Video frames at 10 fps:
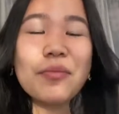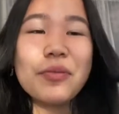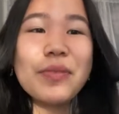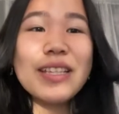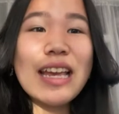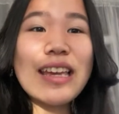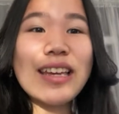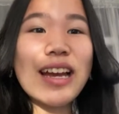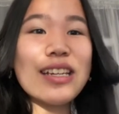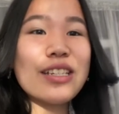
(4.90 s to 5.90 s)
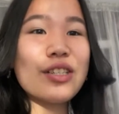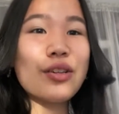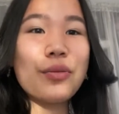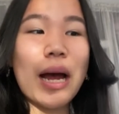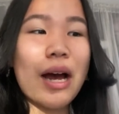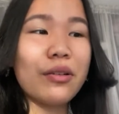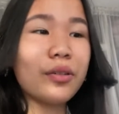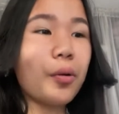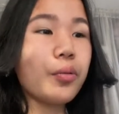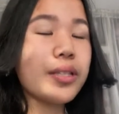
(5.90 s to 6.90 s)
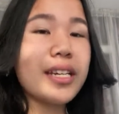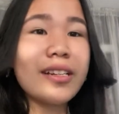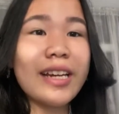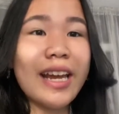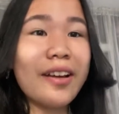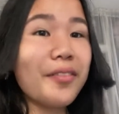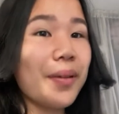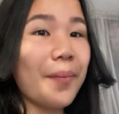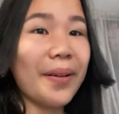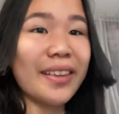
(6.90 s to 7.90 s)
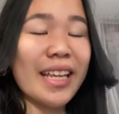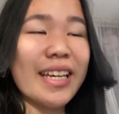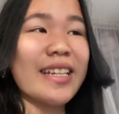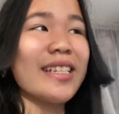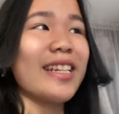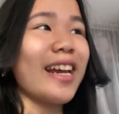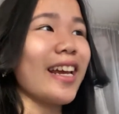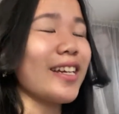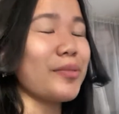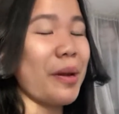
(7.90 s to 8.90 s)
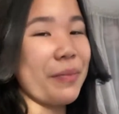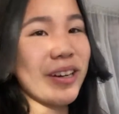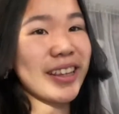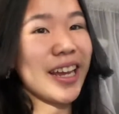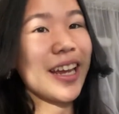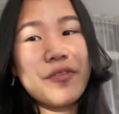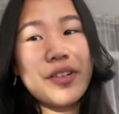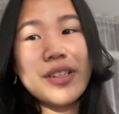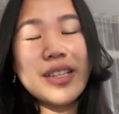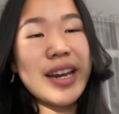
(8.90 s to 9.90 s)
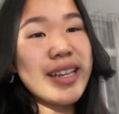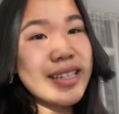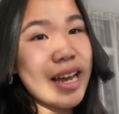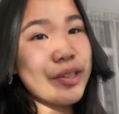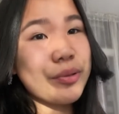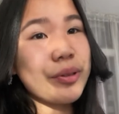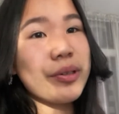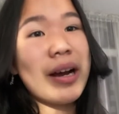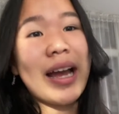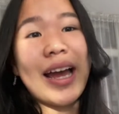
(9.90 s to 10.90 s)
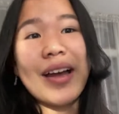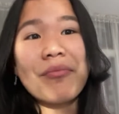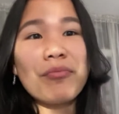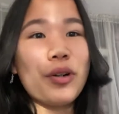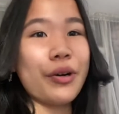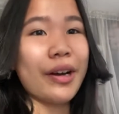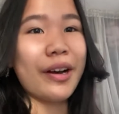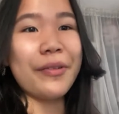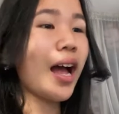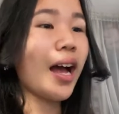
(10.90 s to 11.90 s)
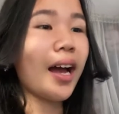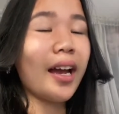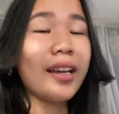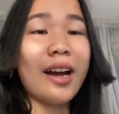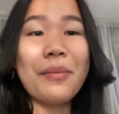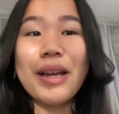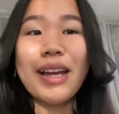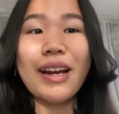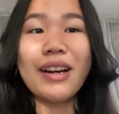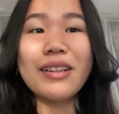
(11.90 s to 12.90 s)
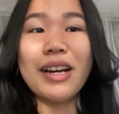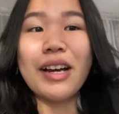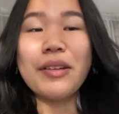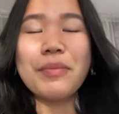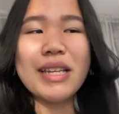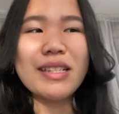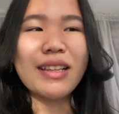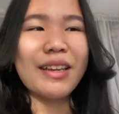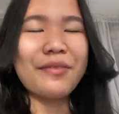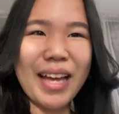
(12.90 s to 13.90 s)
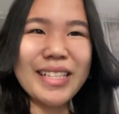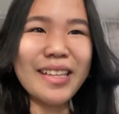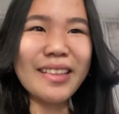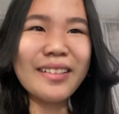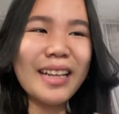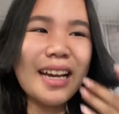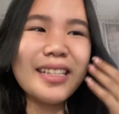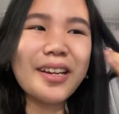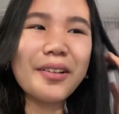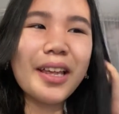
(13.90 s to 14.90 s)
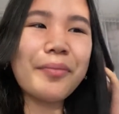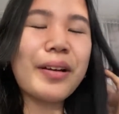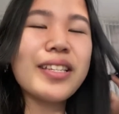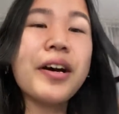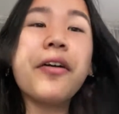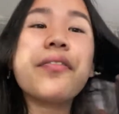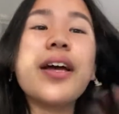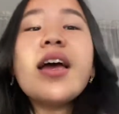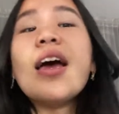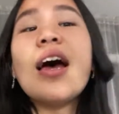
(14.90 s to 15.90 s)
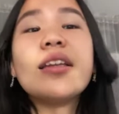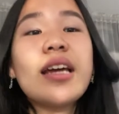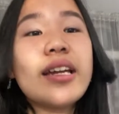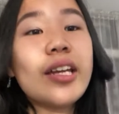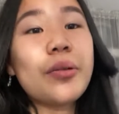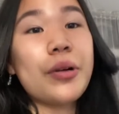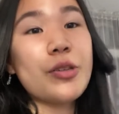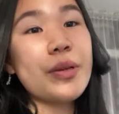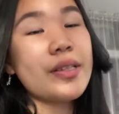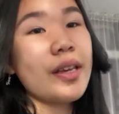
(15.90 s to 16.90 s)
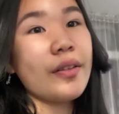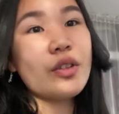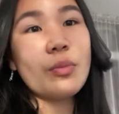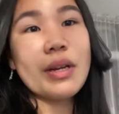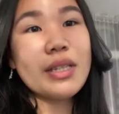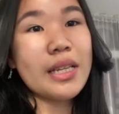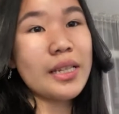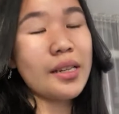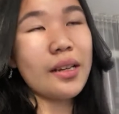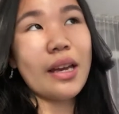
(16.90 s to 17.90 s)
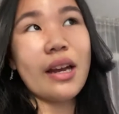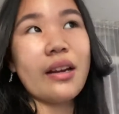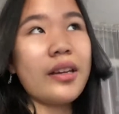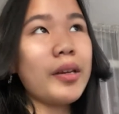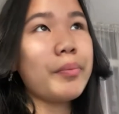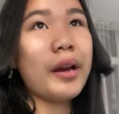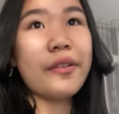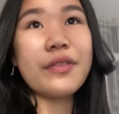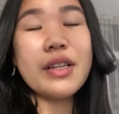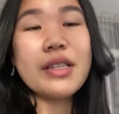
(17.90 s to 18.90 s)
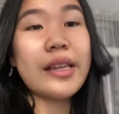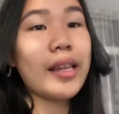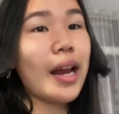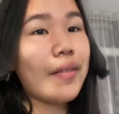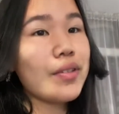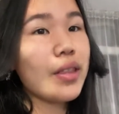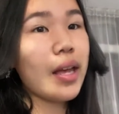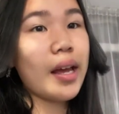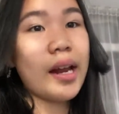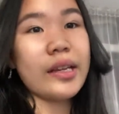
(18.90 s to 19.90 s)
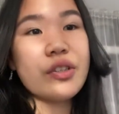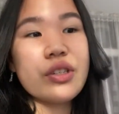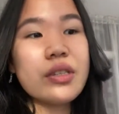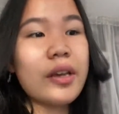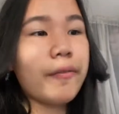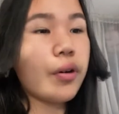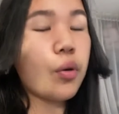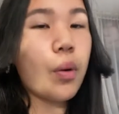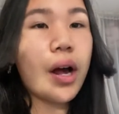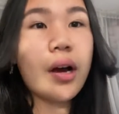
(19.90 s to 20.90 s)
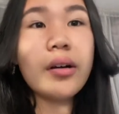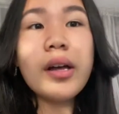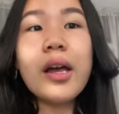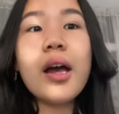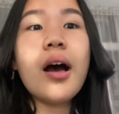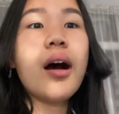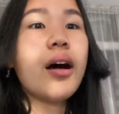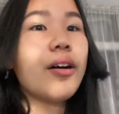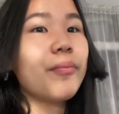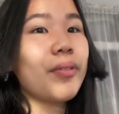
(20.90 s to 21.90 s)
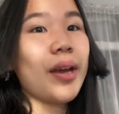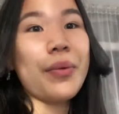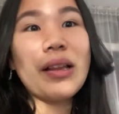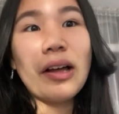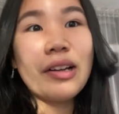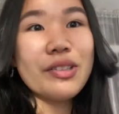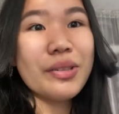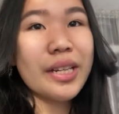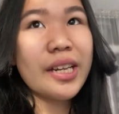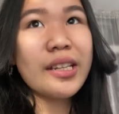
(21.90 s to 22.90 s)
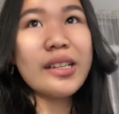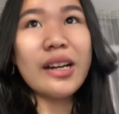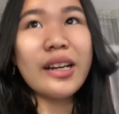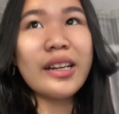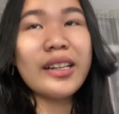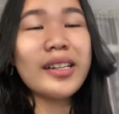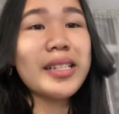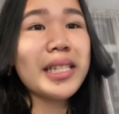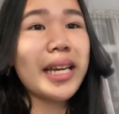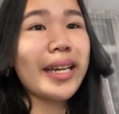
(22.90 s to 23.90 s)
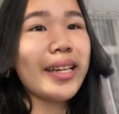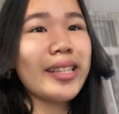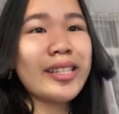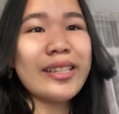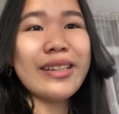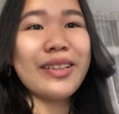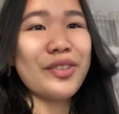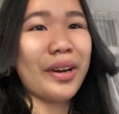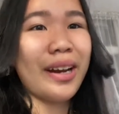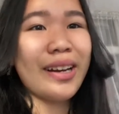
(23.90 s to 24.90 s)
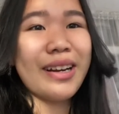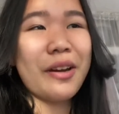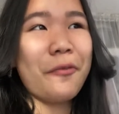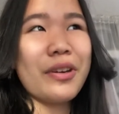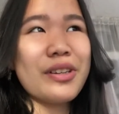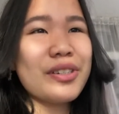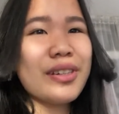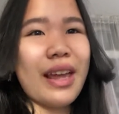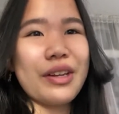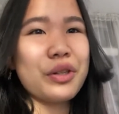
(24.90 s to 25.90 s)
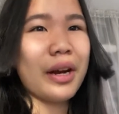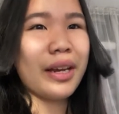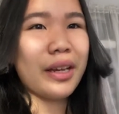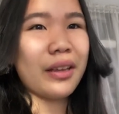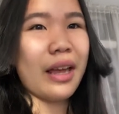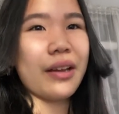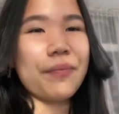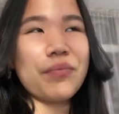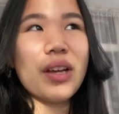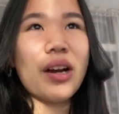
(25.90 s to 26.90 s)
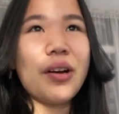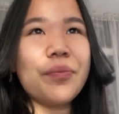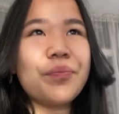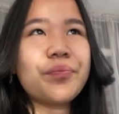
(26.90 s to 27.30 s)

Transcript: gonna be taking you guys throughout the whole entire day of my birthday because today is my birthday. For today's schedule, I woke up, I got my hair done. Basically, I didn't, I did it like myself. And then I need to brush my teeth, do my skincare, eat breakfast, and then after that, I can just sit for a while. Um, get my laundry done because like it's in a dryer and I finished like drying like um